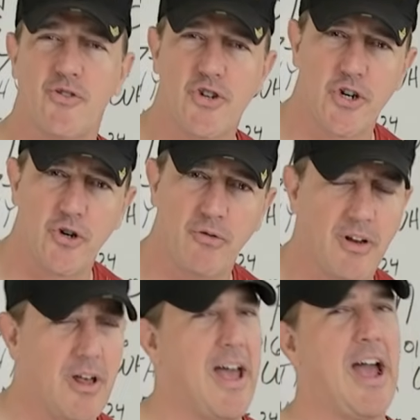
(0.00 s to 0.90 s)
shoot,
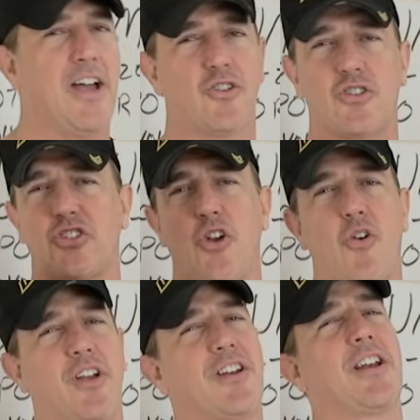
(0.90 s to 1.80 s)
had your
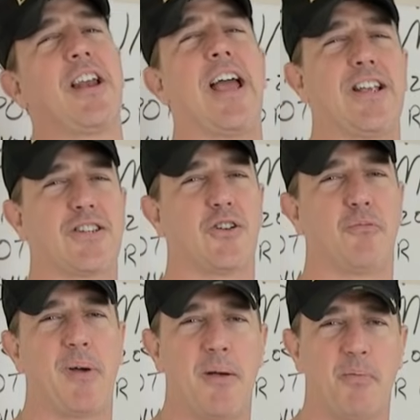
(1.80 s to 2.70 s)
story on a national
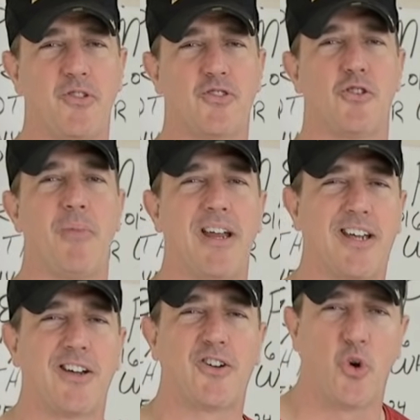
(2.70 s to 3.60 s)
paper so men
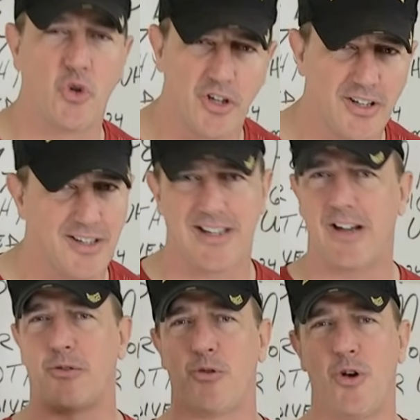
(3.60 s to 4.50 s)
can Google you
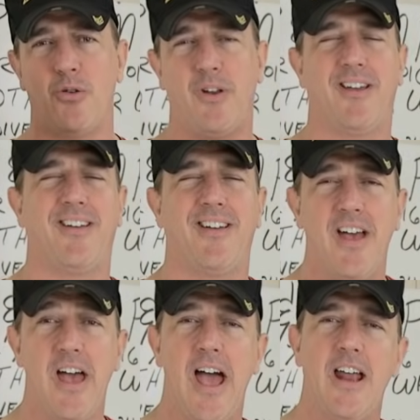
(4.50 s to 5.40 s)
down the road
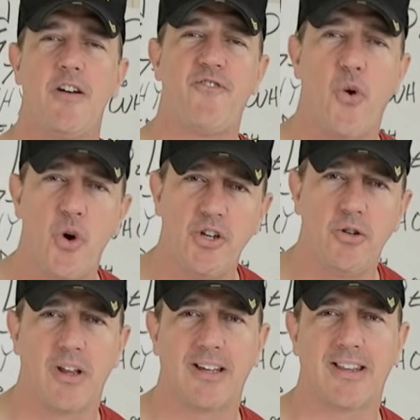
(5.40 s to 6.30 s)
and avoid
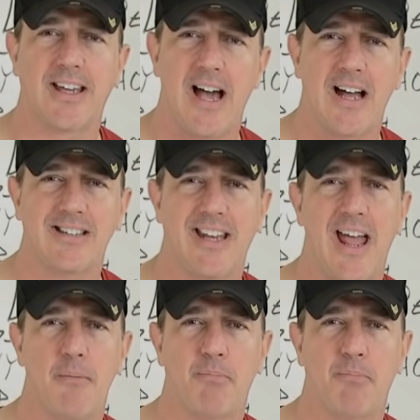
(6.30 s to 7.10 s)
you like the goddamn